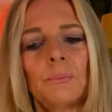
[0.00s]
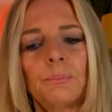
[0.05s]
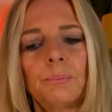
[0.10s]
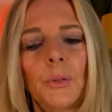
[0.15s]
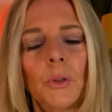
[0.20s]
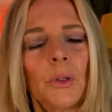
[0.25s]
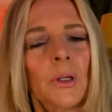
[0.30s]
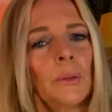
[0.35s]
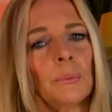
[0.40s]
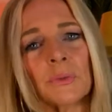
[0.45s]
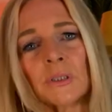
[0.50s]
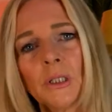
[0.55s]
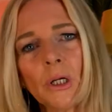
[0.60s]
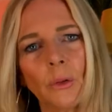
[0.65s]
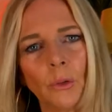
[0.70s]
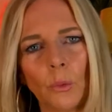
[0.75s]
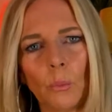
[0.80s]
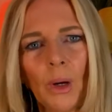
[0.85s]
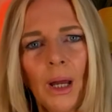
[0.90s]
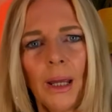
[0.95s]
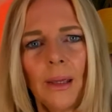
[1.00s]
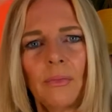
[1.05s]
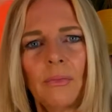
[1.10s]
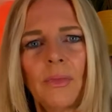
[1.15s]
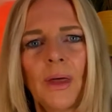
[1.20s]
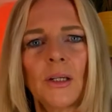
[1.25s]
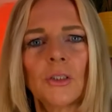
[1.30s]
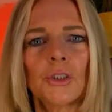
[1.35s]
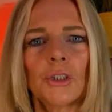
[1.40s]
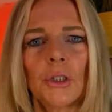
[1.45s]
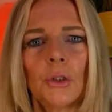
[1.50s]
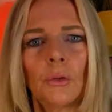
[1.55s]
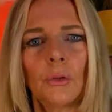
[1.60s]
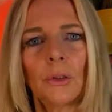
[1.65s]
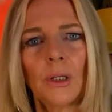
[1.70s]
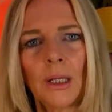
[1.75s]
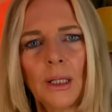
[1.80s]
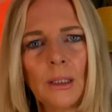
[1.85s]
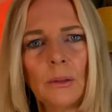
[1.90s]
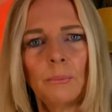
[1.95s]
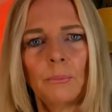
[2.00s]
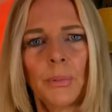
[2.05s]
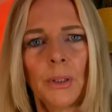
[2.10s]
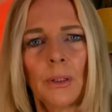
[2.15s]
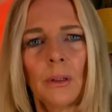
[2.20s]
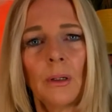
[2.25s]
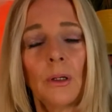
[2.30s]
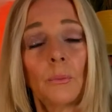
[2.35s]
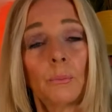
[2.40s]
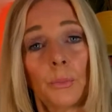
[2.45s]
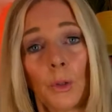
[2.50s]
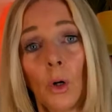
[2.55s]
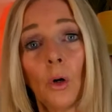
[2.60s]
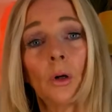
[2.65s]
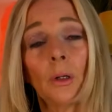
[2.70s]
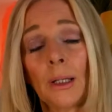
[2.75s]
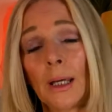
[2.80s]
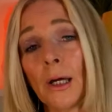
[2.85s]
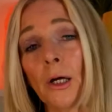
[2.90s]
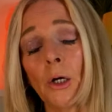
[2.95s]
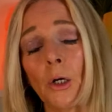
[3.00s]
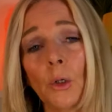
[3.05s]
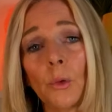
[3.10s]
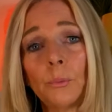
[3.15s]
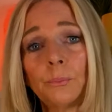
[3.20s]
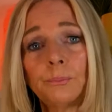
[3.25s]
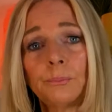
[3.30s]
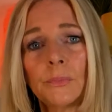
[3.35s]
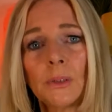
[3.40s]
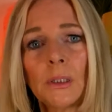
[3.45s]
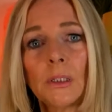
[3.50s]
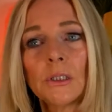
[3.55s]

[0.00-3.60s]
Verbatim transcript: But it was the only way that she could keep Paul at home,